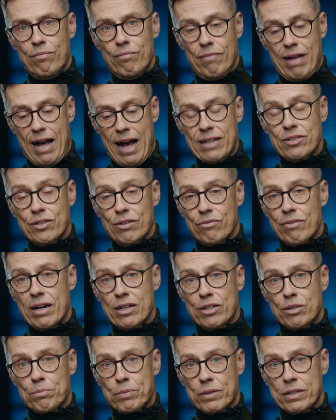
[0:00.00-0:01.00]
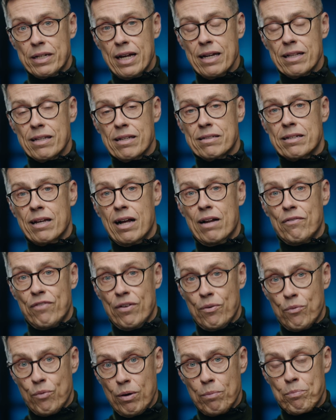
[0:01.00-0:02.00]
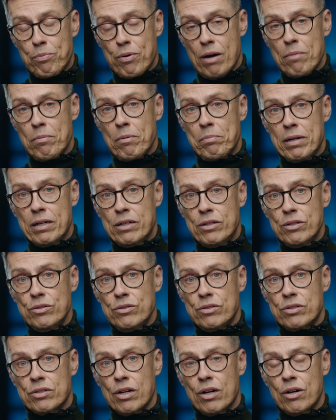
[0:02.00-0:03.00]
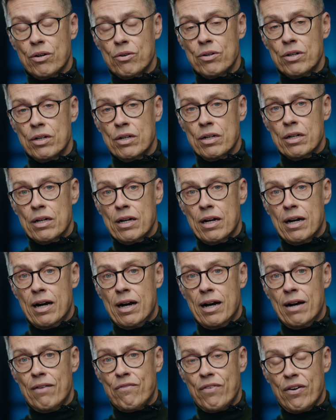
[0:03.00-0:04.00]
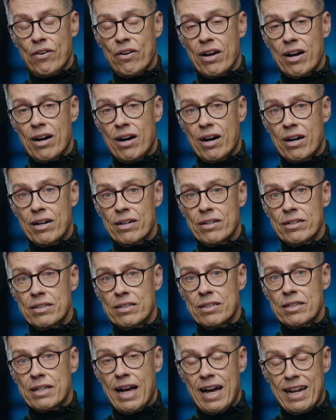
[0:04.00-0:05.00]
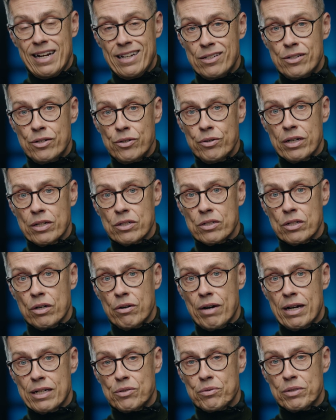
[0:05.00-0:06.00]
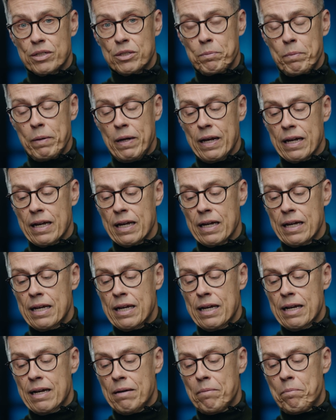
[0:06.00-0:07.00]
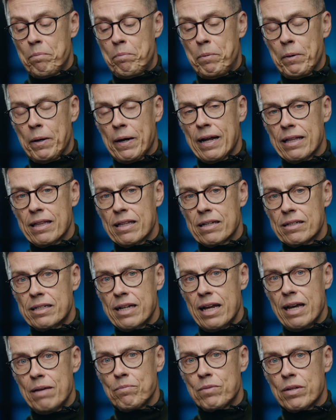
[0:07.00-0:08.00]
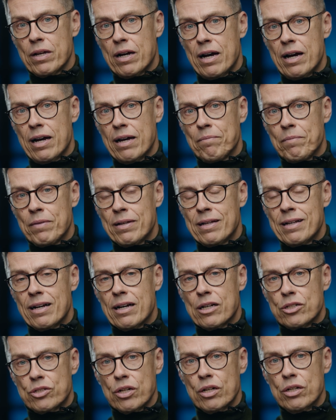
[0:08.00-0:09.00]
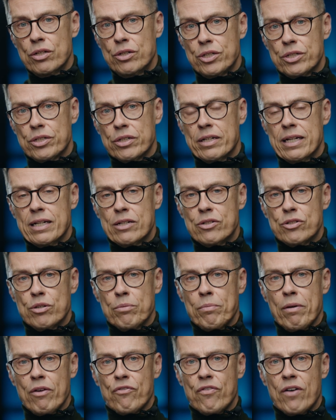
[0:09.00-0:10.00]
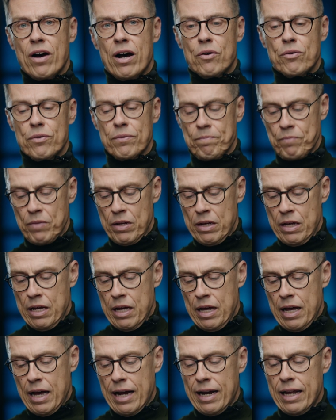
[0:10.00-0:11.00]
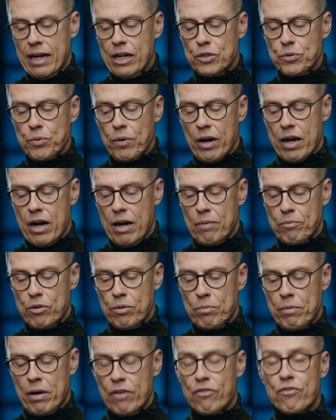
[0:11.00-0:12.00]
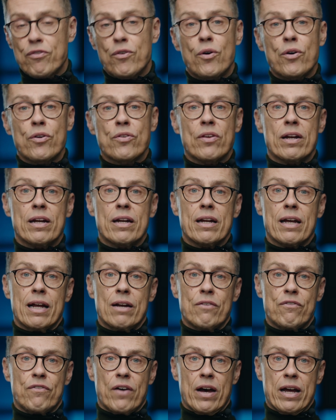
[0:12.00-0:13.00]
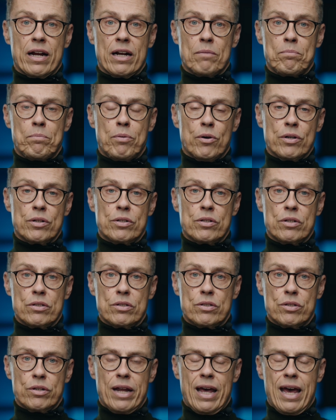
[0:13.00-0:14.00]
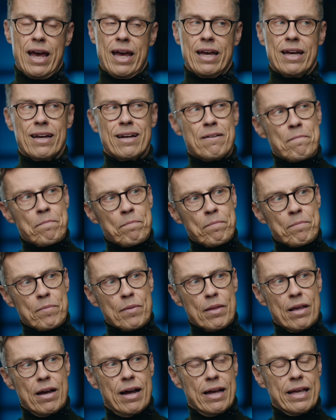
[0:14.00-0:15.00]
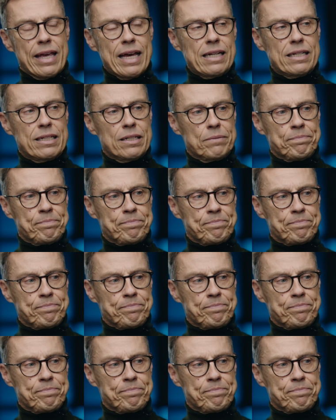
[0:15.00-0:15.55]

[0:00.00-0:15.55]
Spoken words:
has the right to protect itself and will probably do so very hard, and is doing so as we speak. But at the same time, a solution needs to be found. And here's where I come to my fourth and final point today. I guess